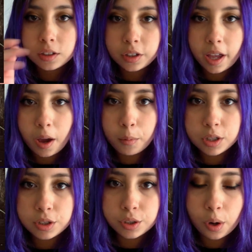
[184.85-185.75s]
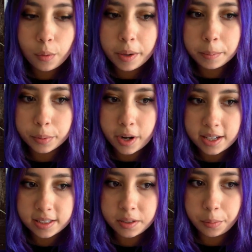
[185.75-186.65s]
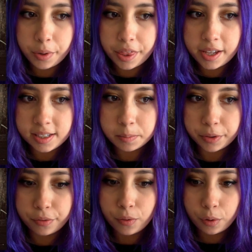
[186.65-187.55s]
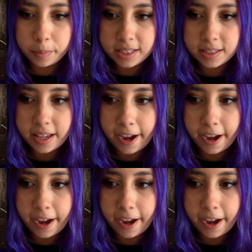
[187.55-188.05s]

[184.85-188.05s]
So yeah, I was so impressed with his performance.